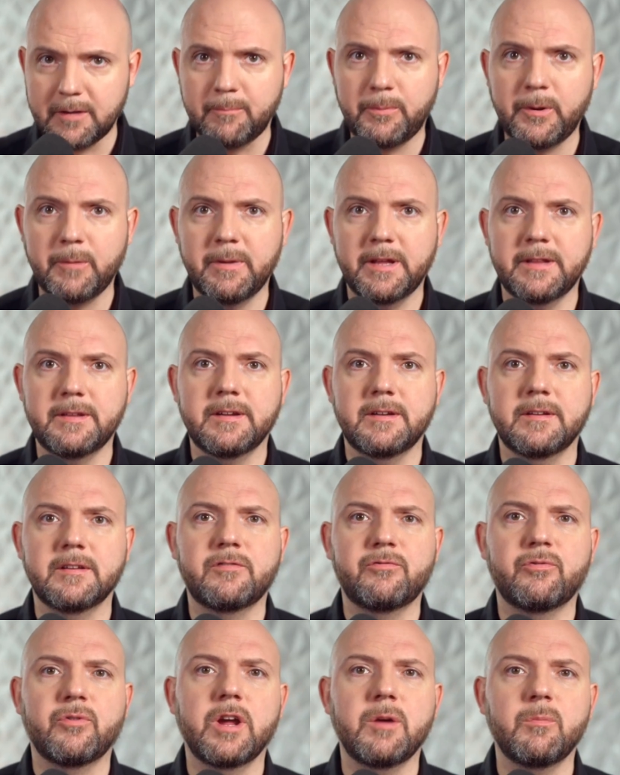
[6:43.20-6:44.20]
implementing
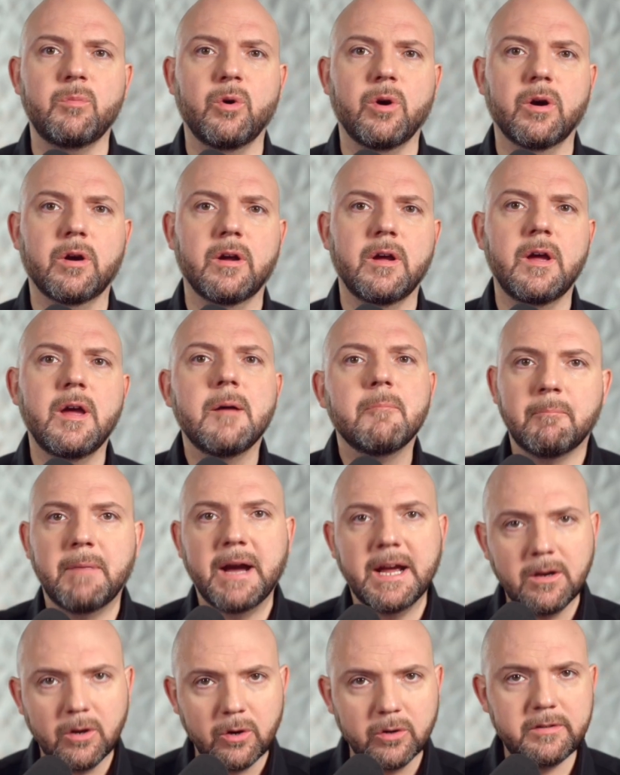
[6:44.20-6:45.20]
this framework,
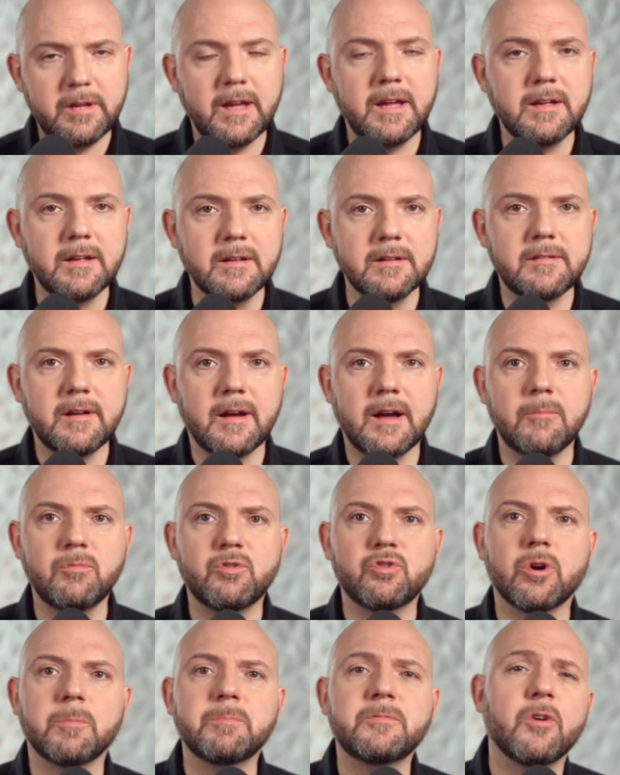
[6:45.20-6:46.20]
my node-taking time
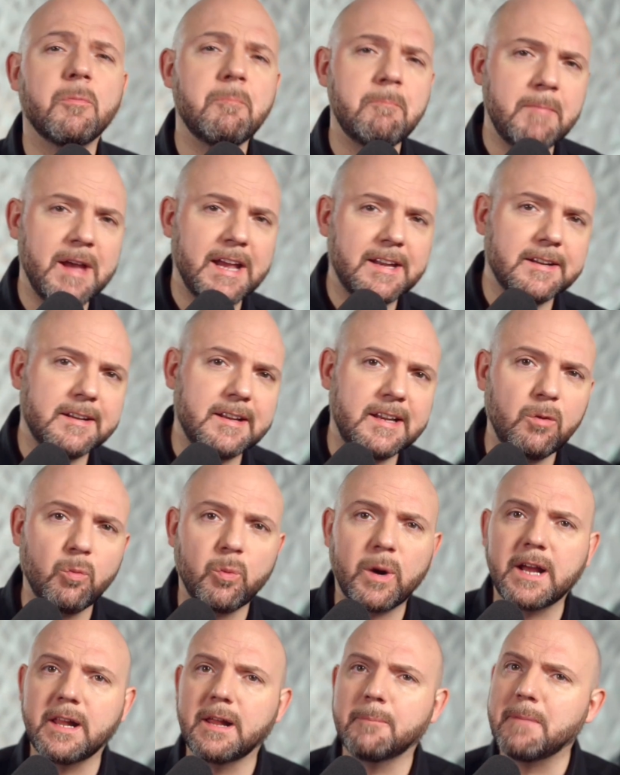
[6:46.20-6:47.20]
dropped dramatically
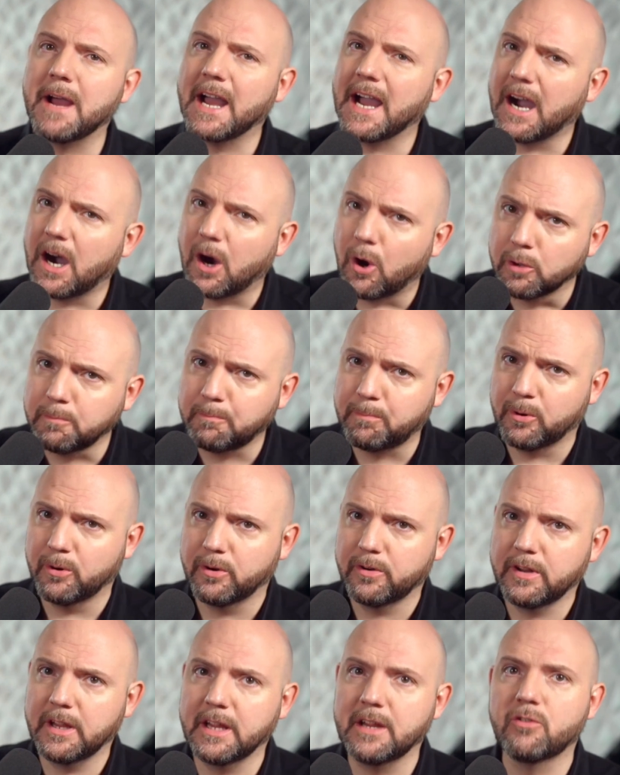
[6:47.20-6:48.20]
while my
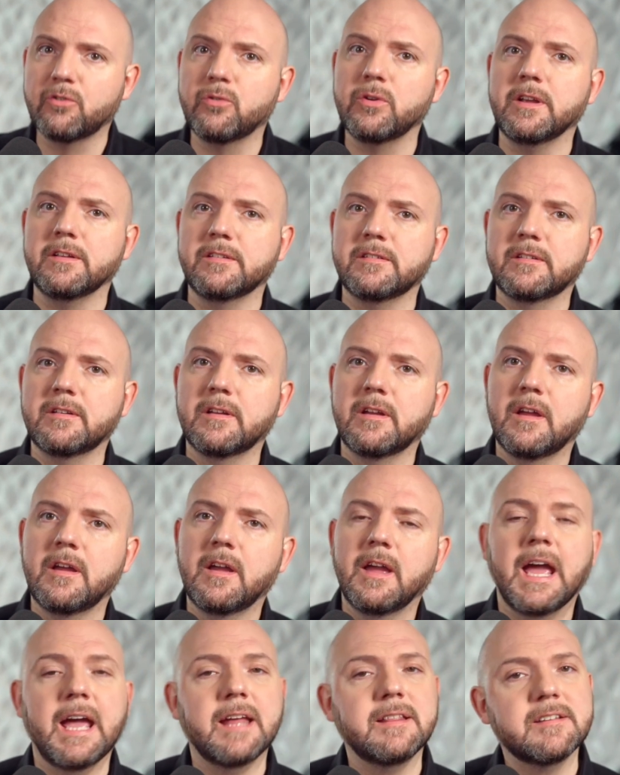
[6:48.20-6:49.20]
output increased.
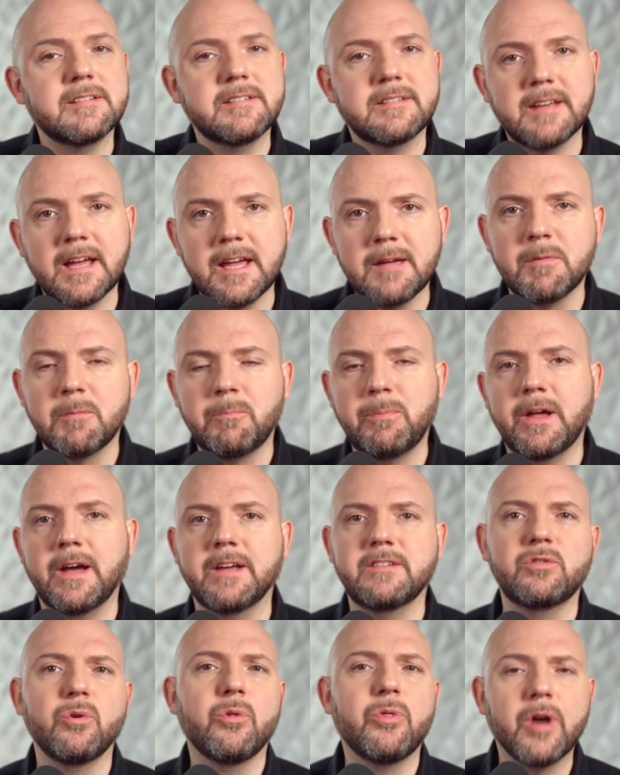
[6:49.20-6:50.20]
And the same
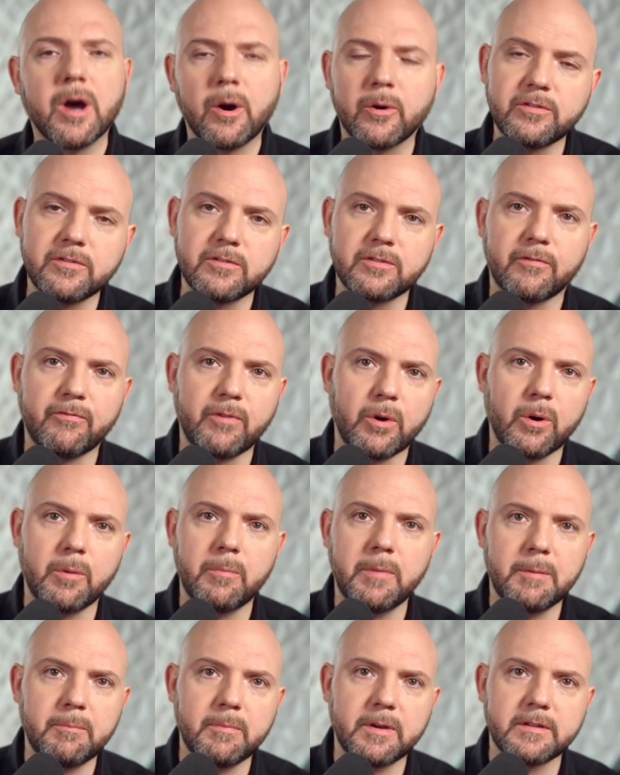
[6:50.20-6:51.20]
applies to thousands of our
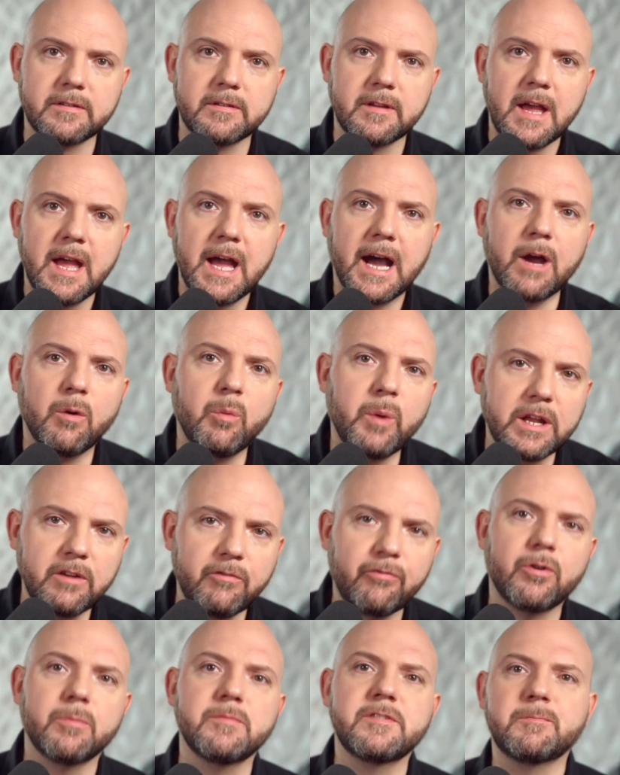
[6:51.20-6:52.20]
members. I went
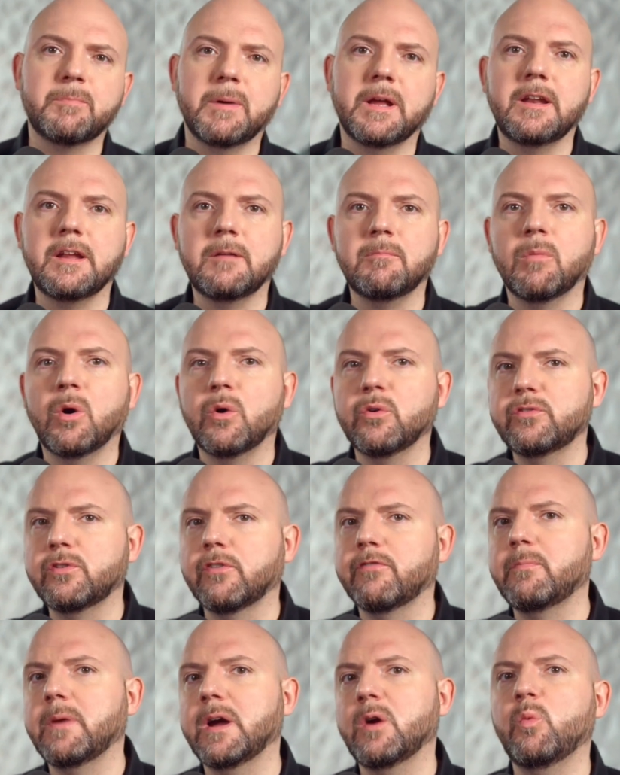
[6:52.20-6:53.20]
from spending most
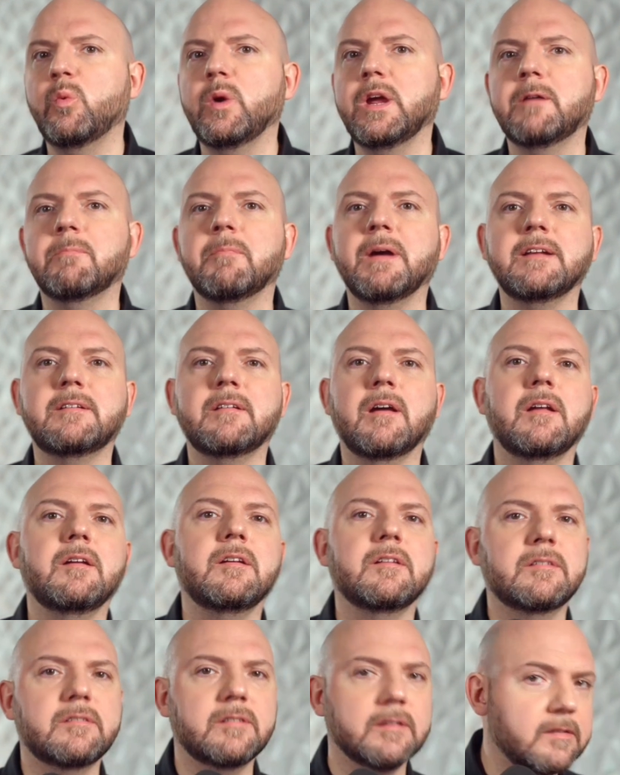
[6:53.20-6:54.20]
of my week
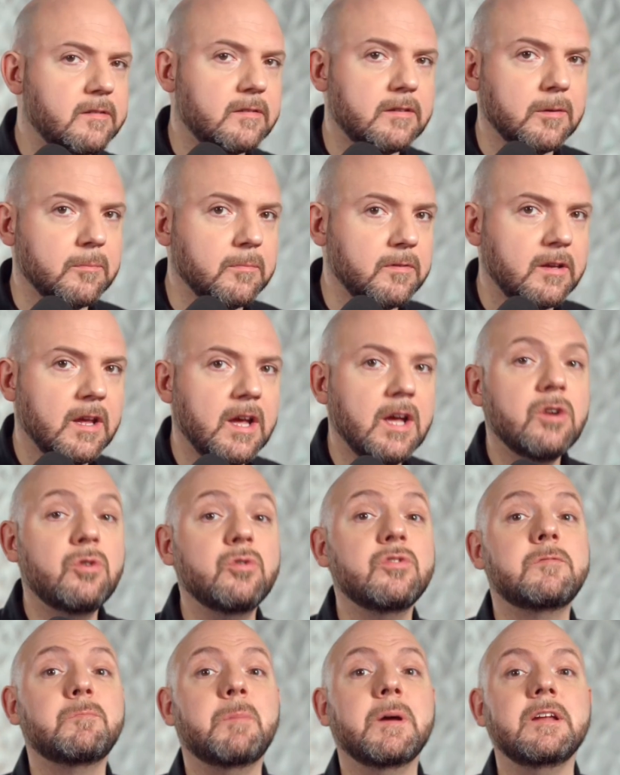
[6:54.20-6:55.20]
maintaining systems
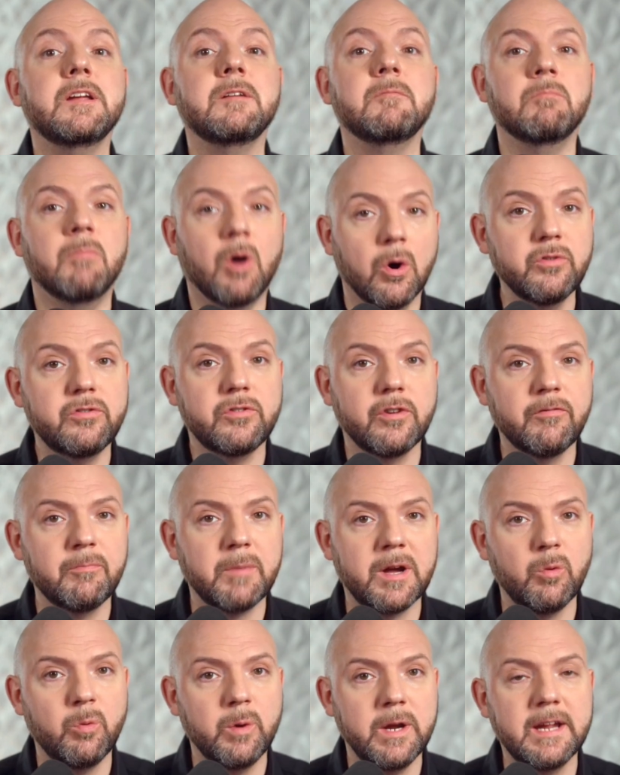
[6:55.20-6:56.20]
to spending most of
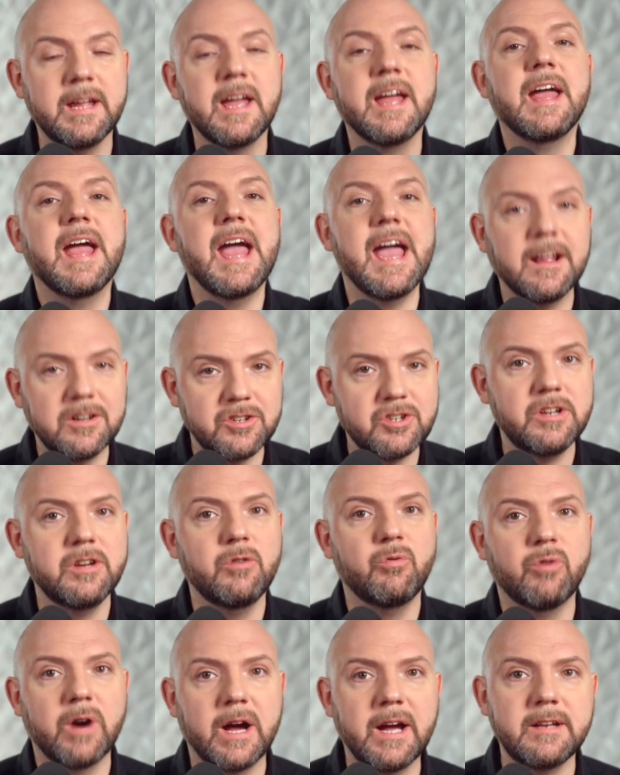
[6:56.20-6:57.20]
my week actually
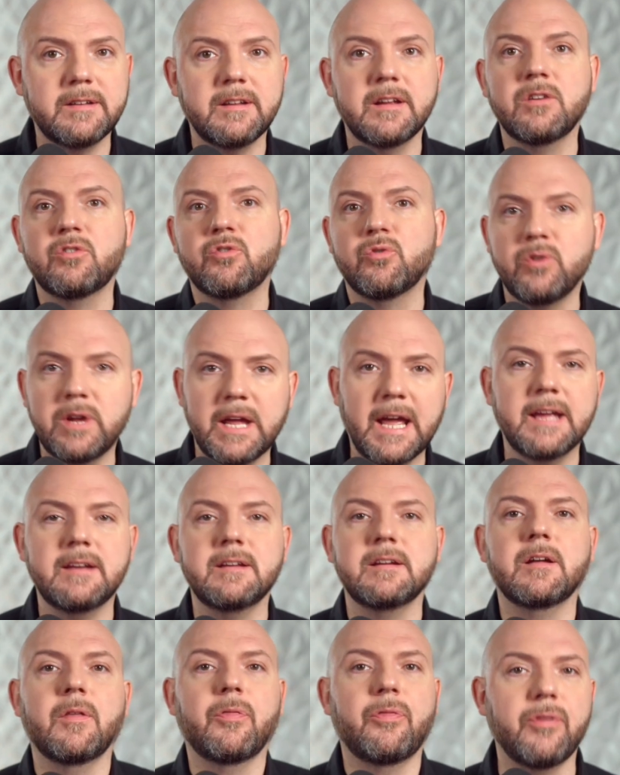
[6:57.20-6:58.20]
writing,
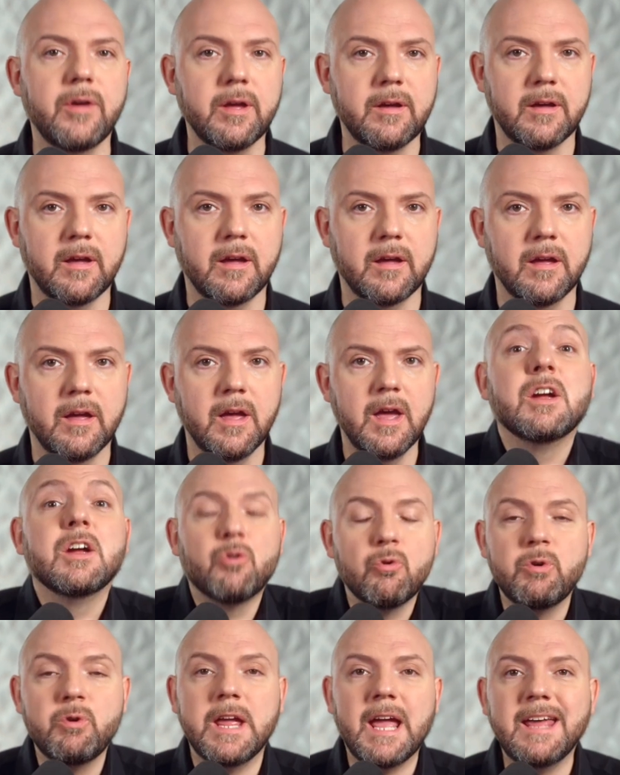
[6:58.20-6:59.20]
creating and thinking,
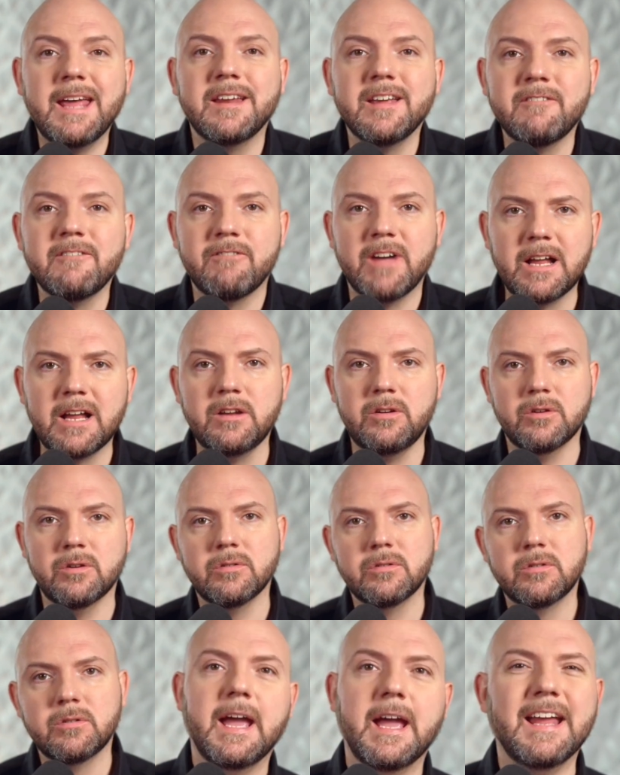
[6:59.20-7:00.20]
creating value.
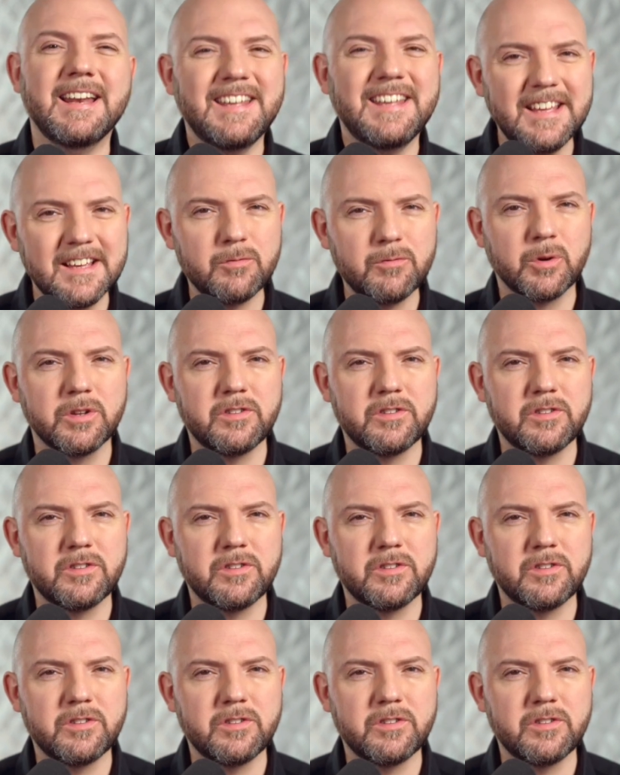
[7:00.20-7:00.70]
And here's